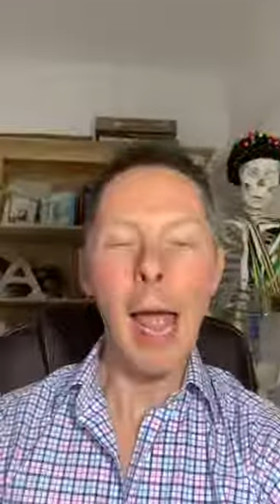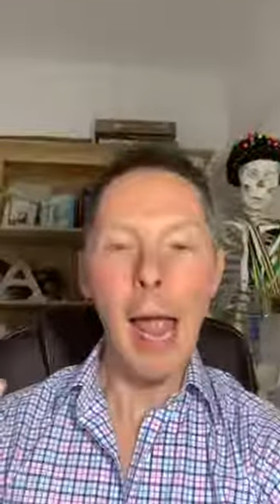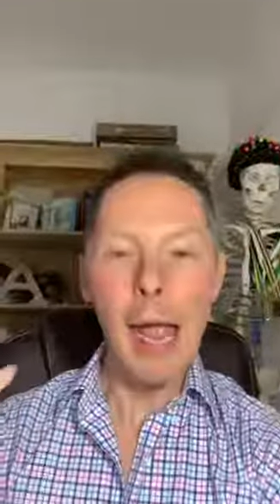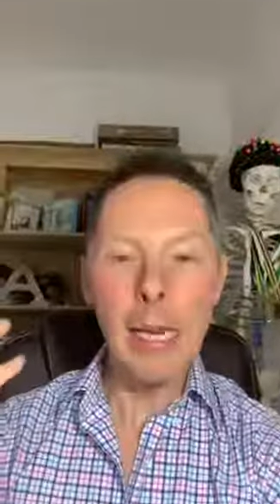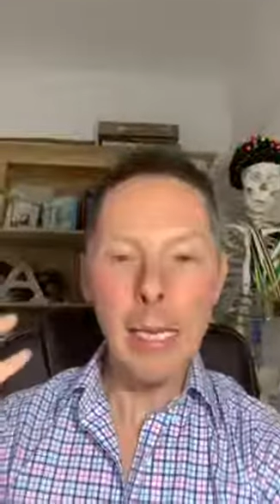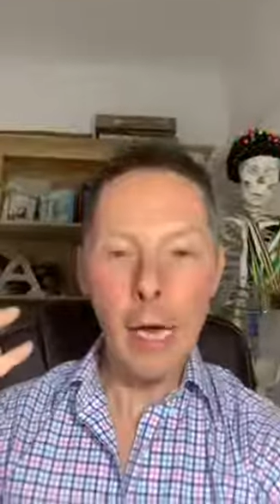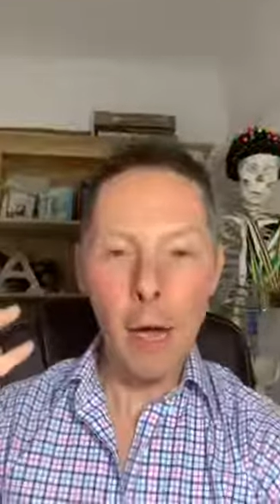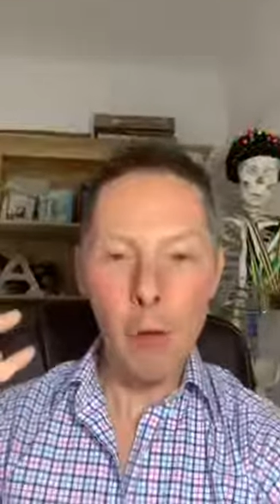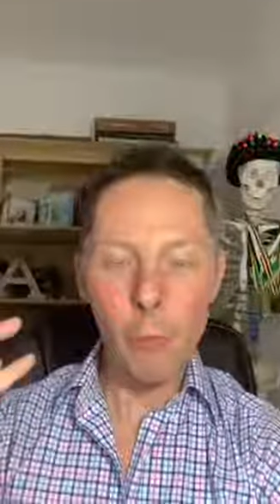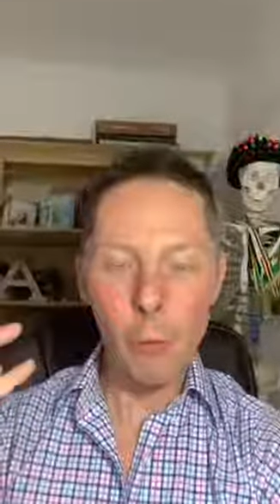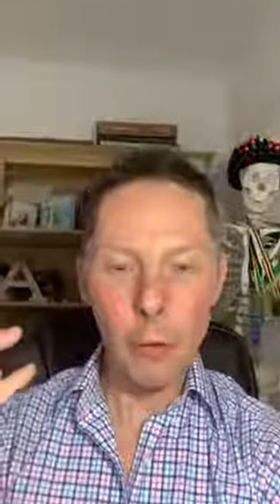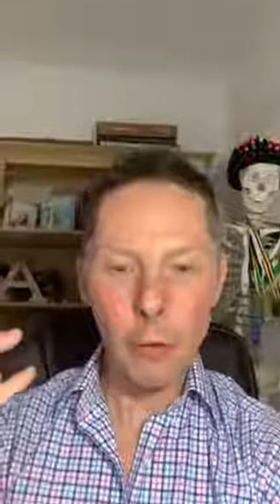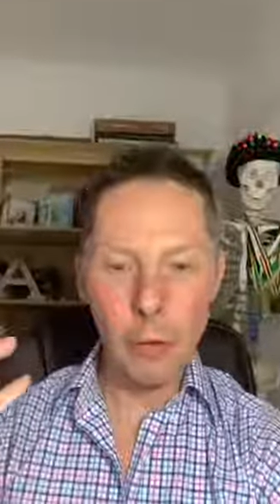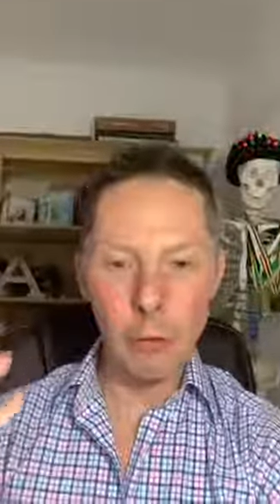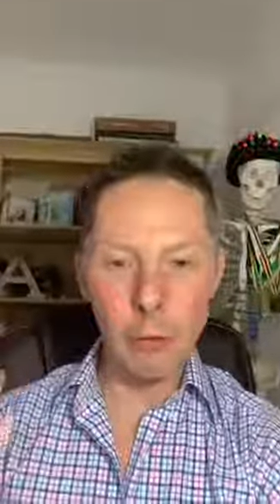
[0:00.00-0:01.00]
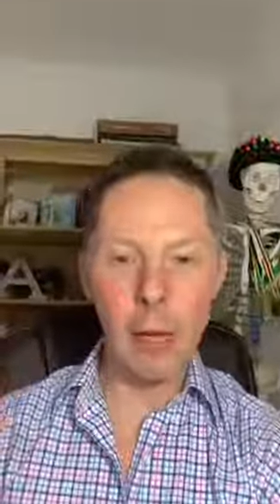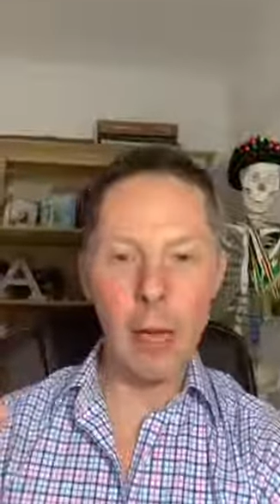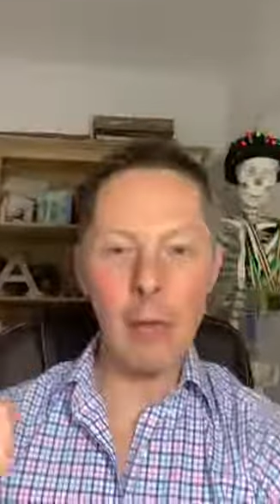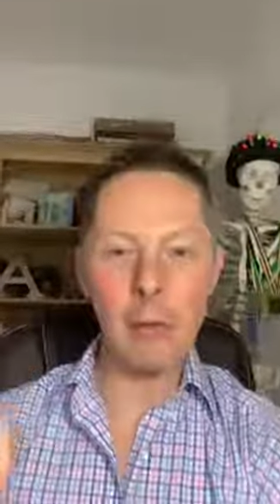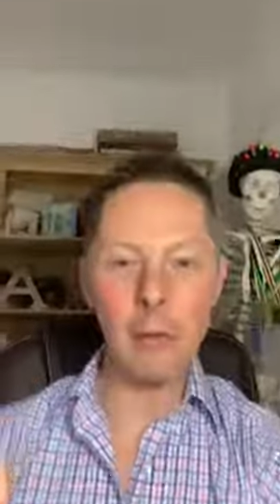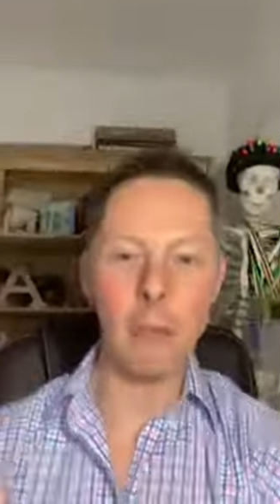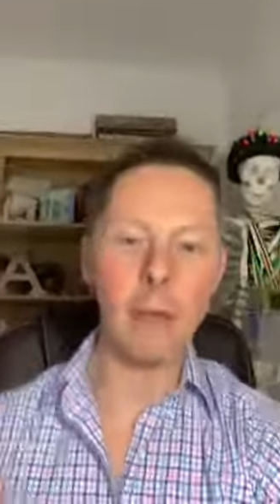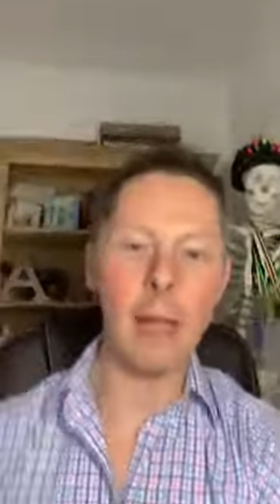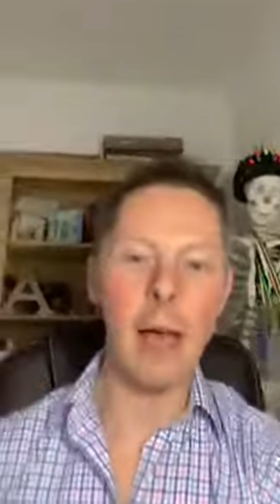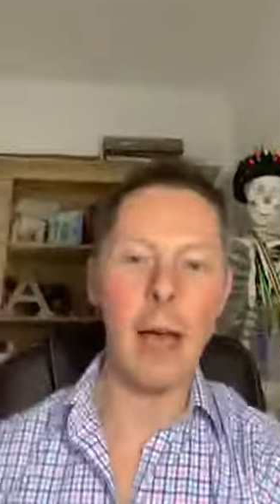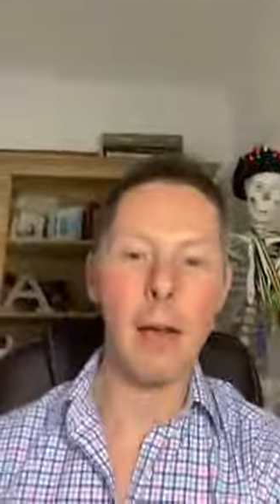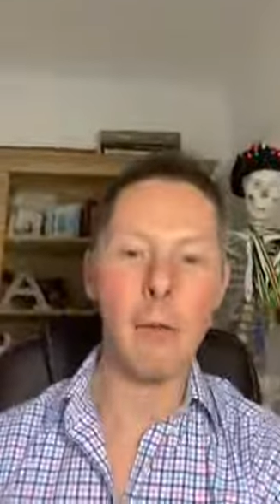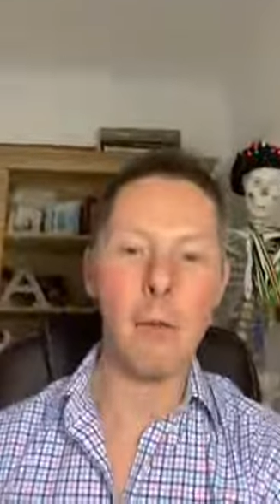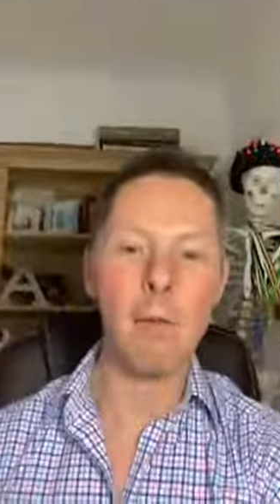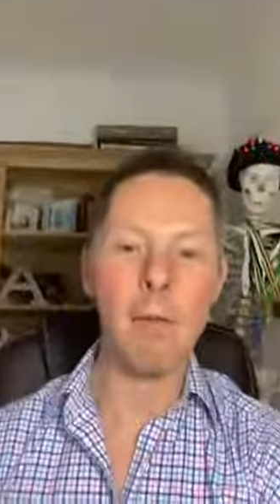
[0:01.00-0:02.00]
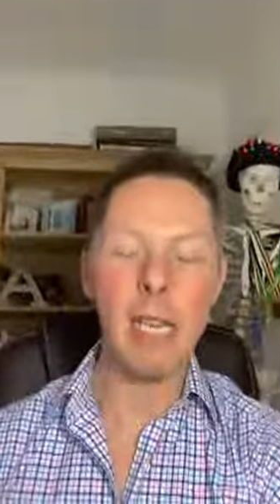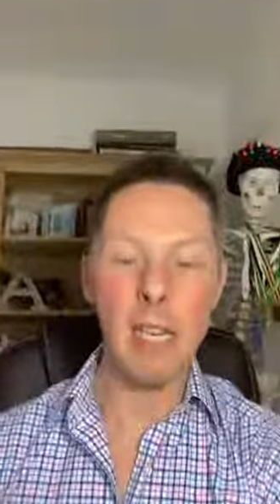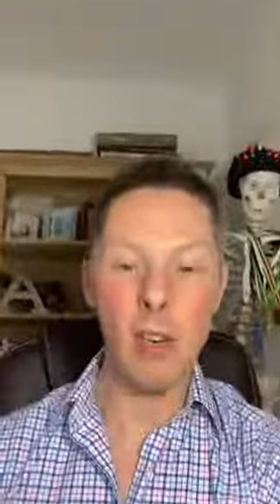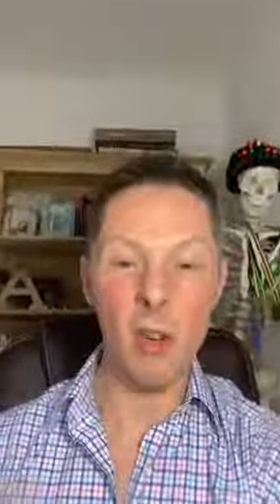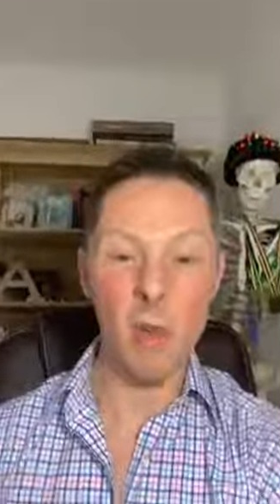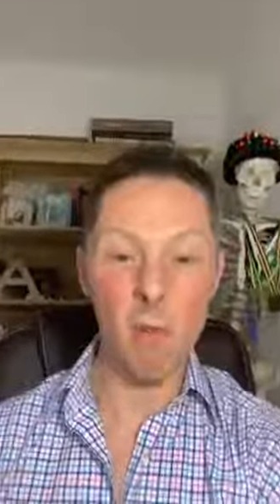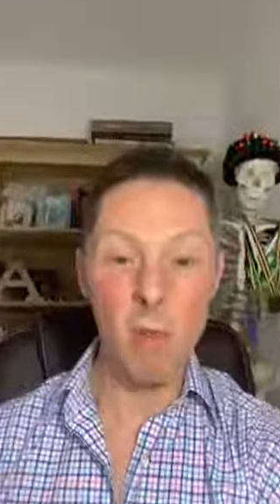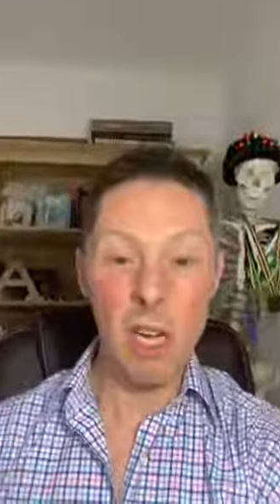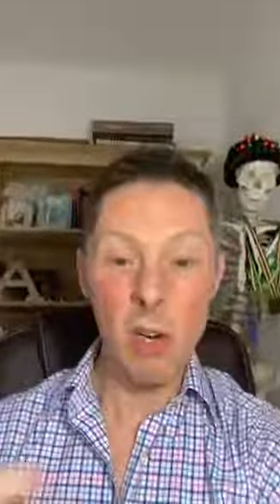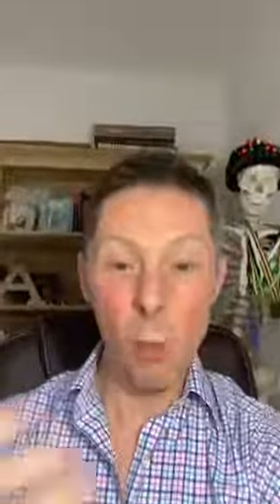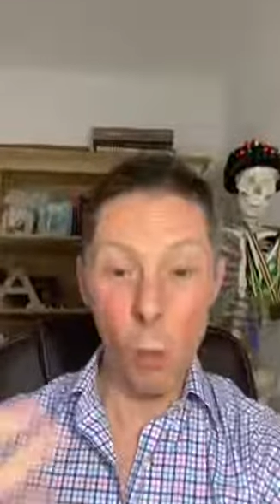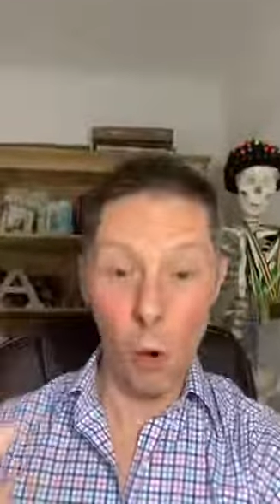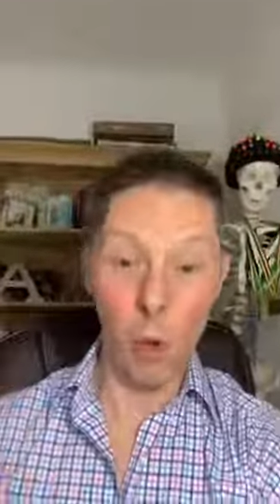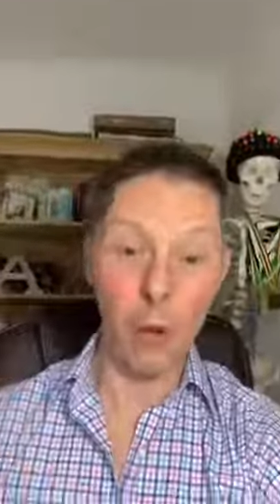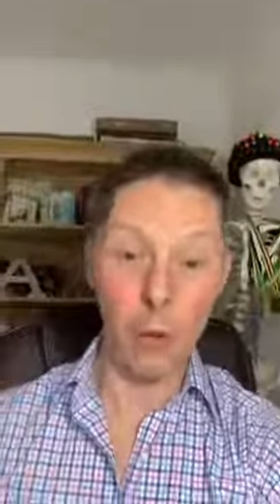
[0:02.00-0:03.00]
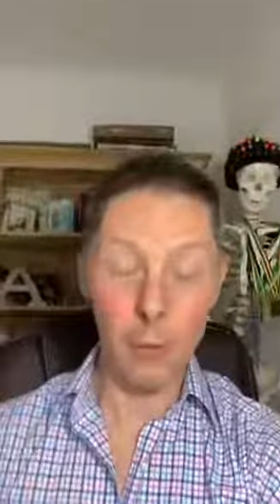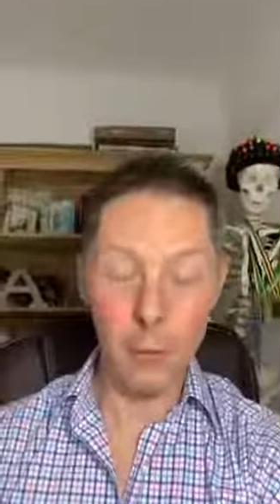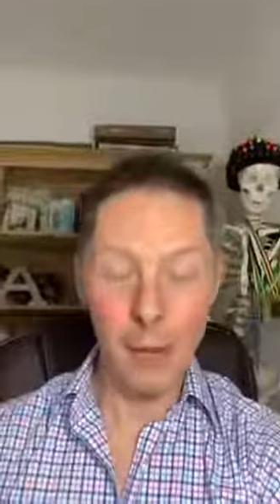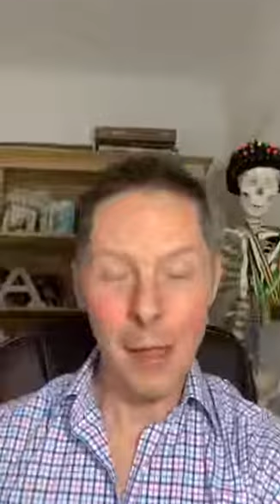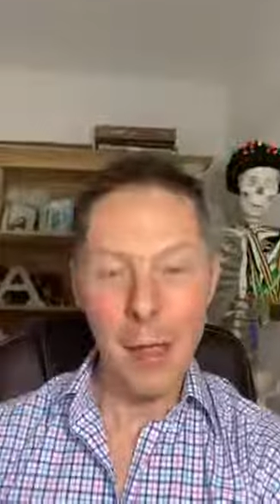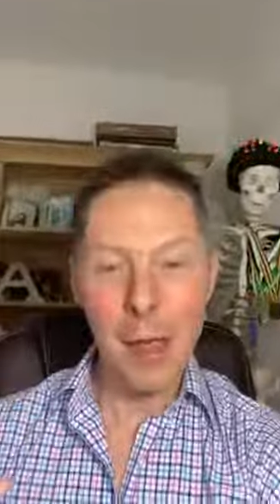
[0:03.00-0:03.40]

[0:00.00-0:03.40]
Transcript: any arthritic changes you have become worse,